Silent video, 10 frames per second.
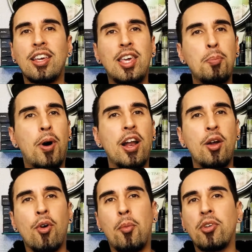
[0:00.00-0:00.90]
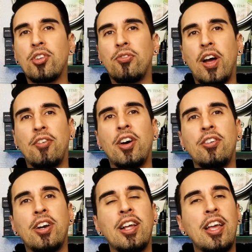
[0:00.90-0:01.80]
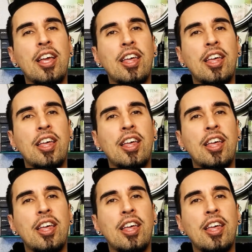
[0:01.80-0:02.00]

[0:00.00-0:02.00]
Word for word: keep on it we're almost to 500